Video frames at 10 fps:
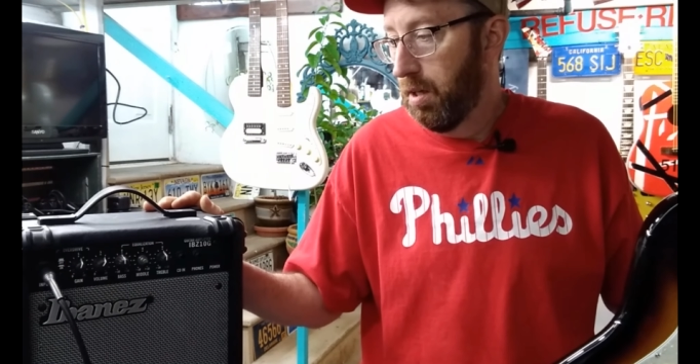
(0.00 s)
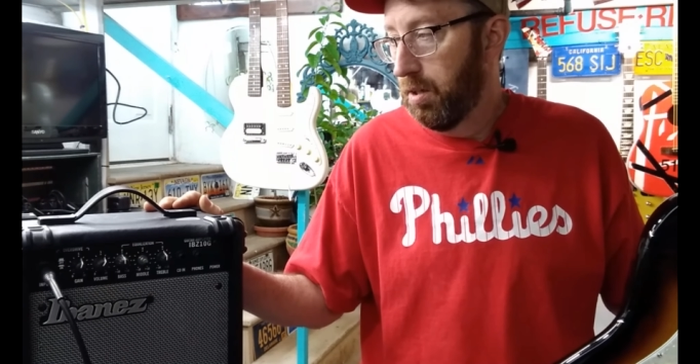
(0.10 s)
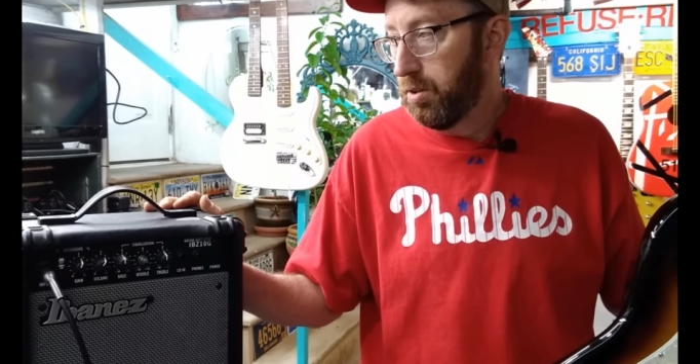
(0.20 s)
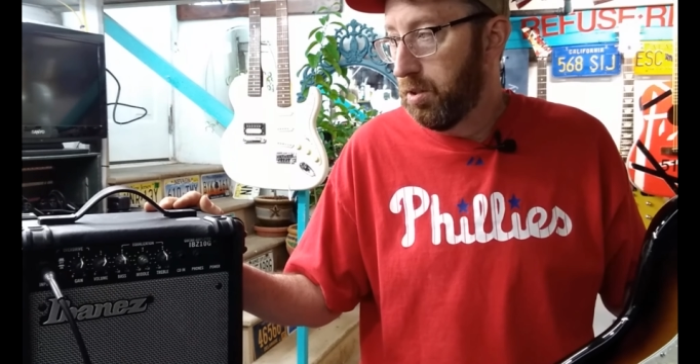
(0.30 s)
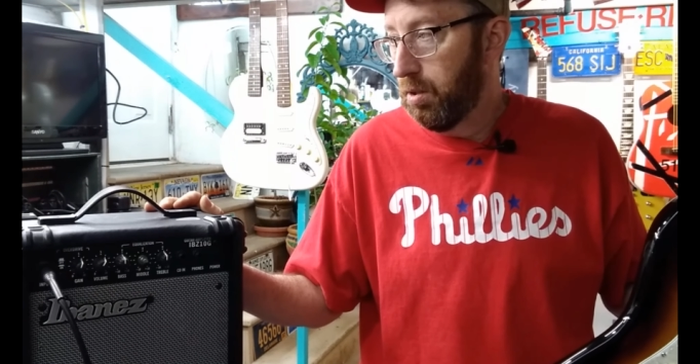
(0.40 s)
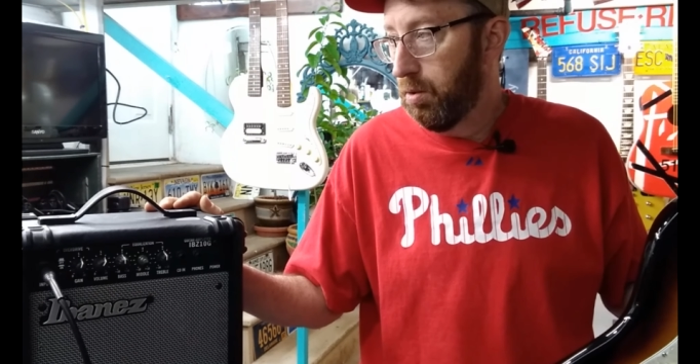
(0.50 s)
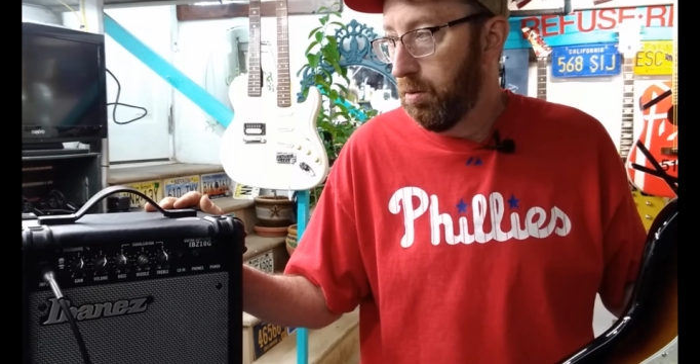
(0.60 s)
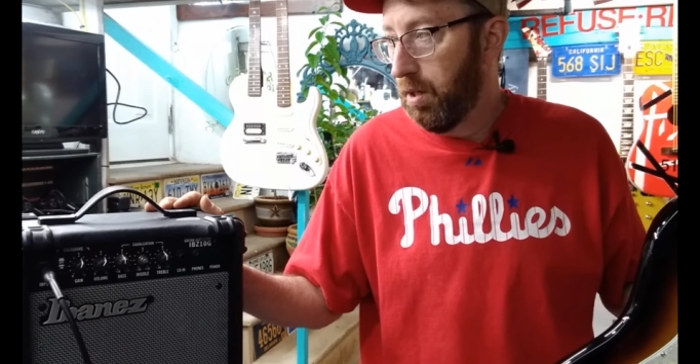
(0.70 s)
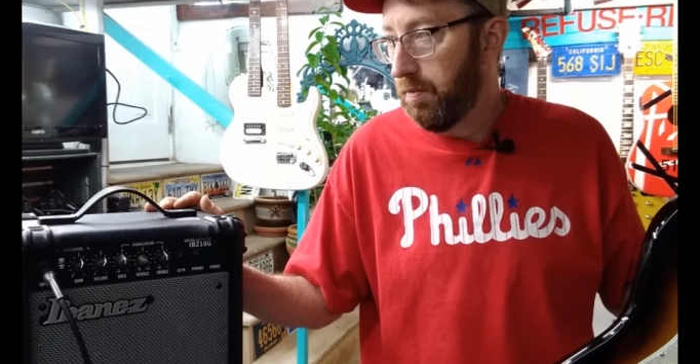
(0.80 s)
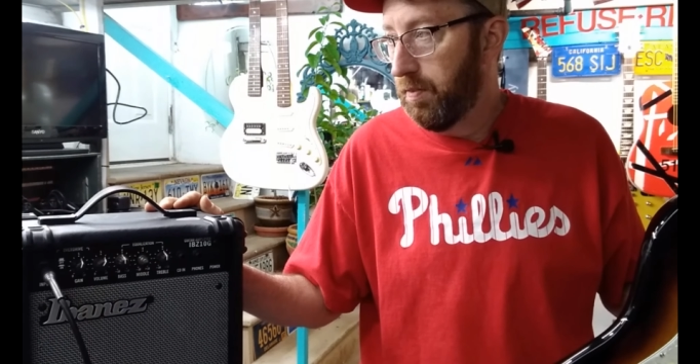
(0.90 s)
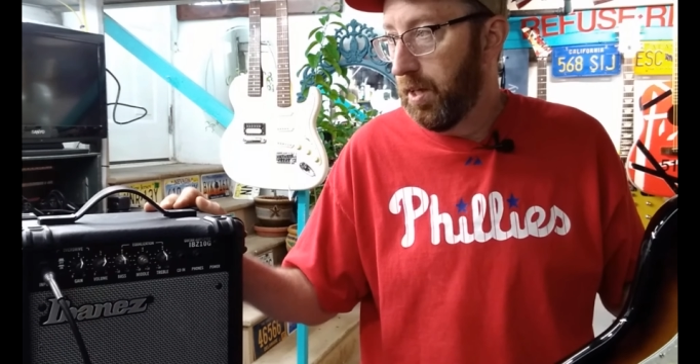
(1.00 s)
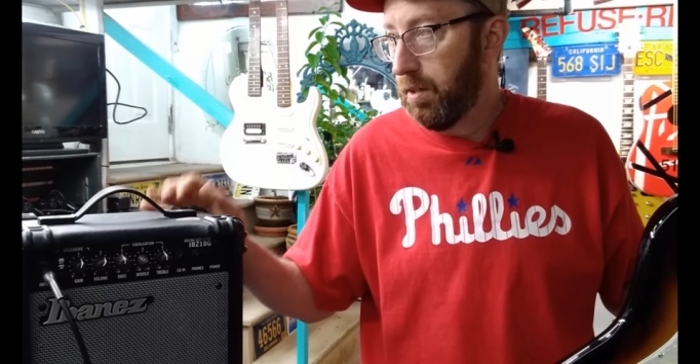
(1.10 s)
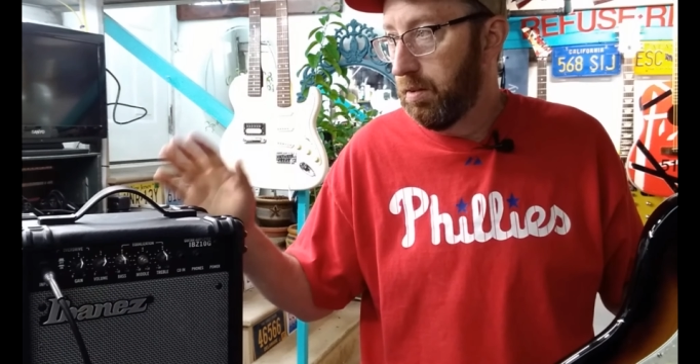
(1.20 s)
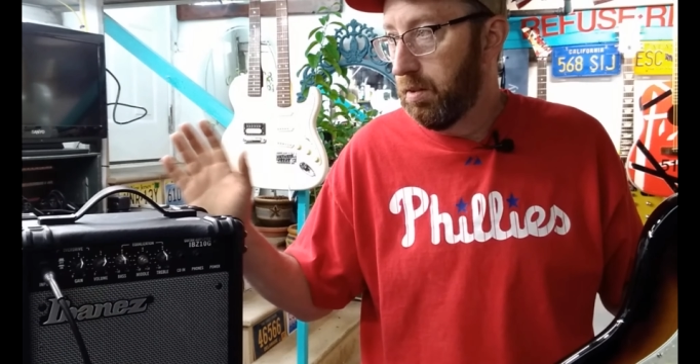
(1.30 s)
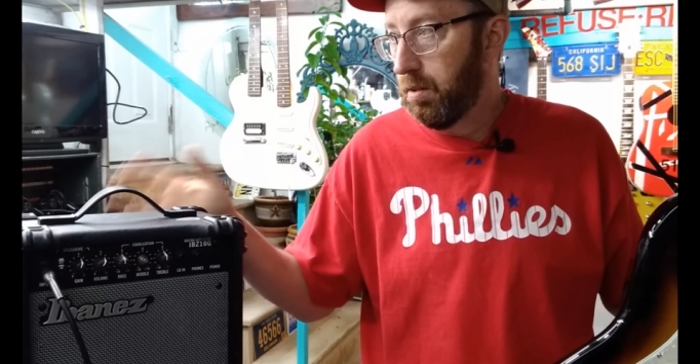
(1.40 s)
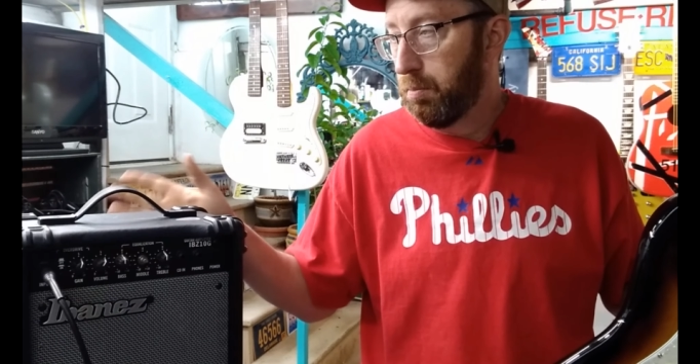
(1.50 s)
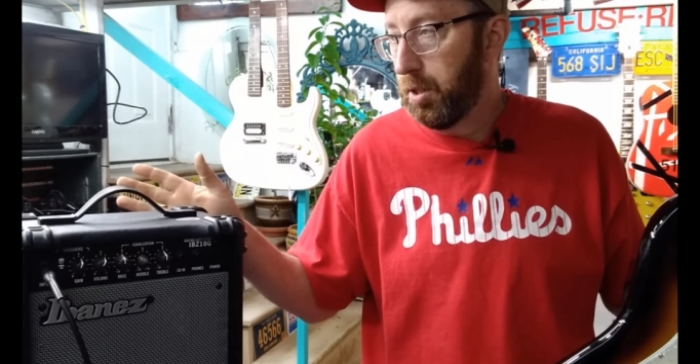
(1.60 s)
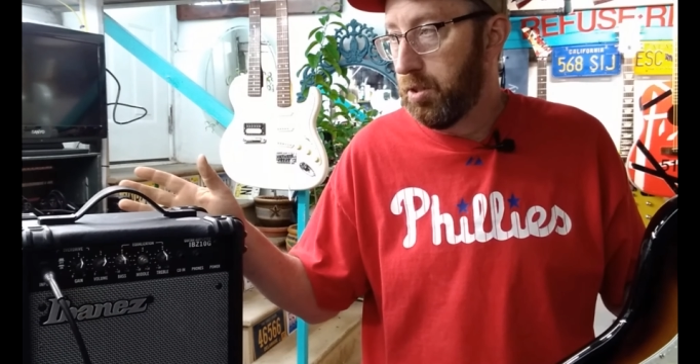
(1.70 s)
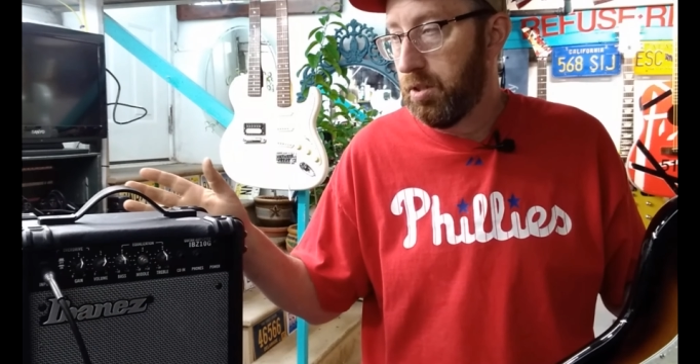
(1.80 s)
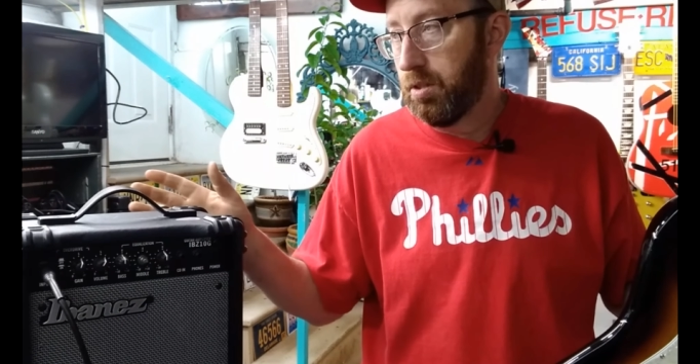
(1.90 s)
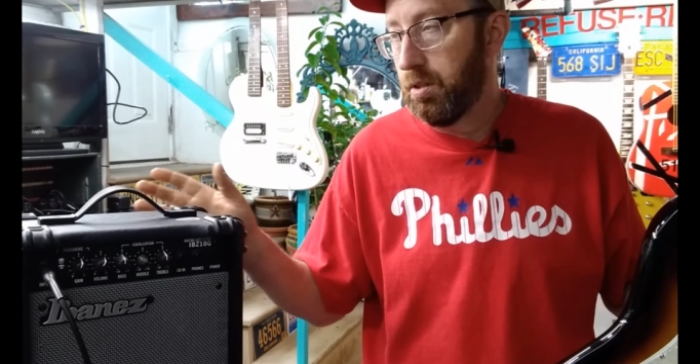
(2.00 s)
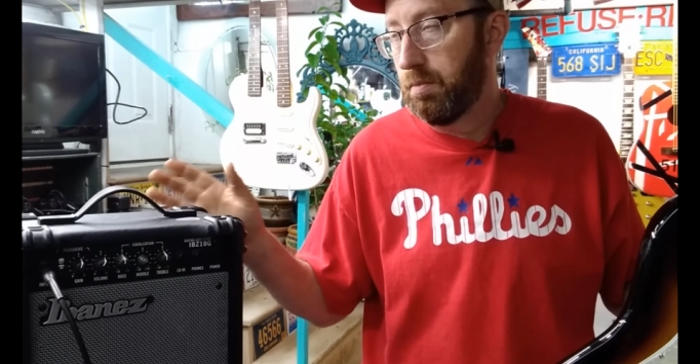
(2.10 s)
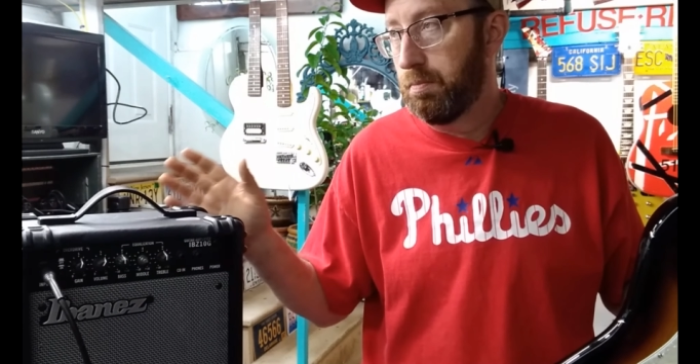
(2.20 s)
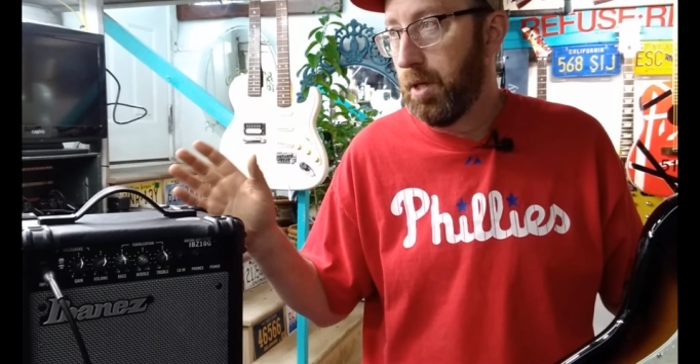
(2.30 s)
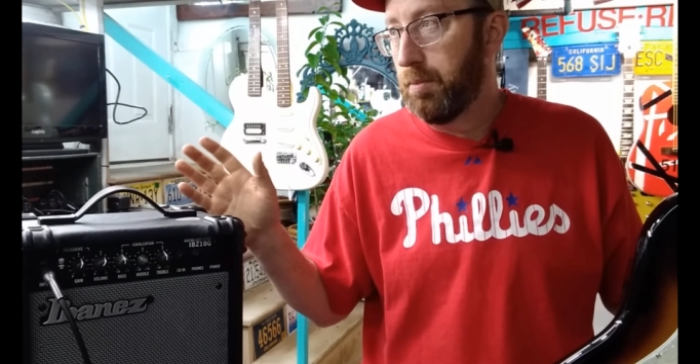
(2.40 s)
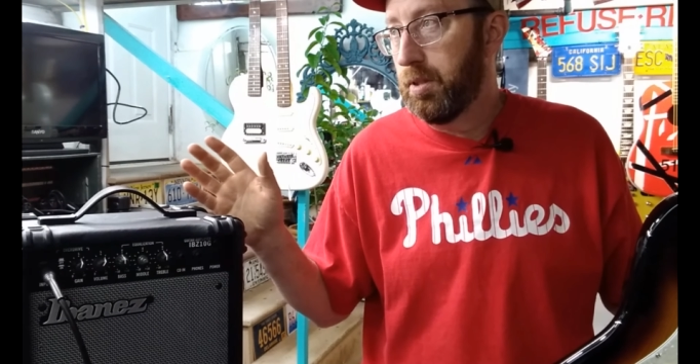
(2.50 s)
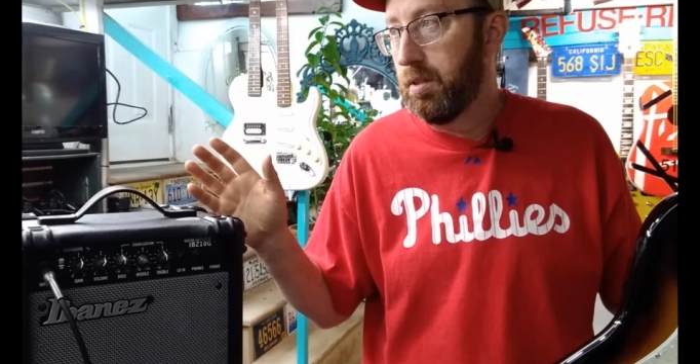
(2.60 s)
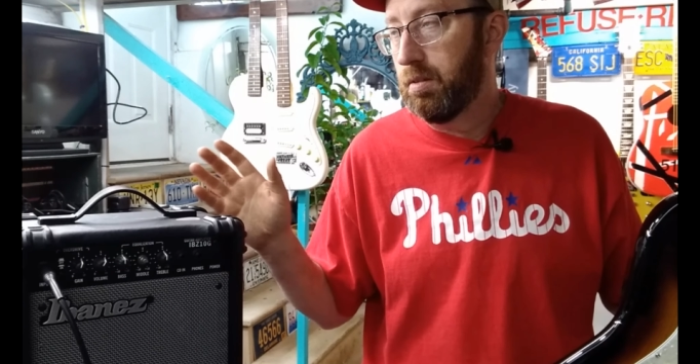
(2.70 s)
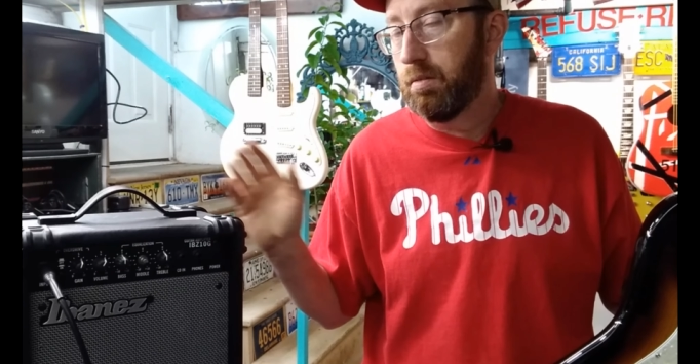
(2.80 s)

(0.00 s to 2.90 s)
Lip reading: So I found a bunch, probably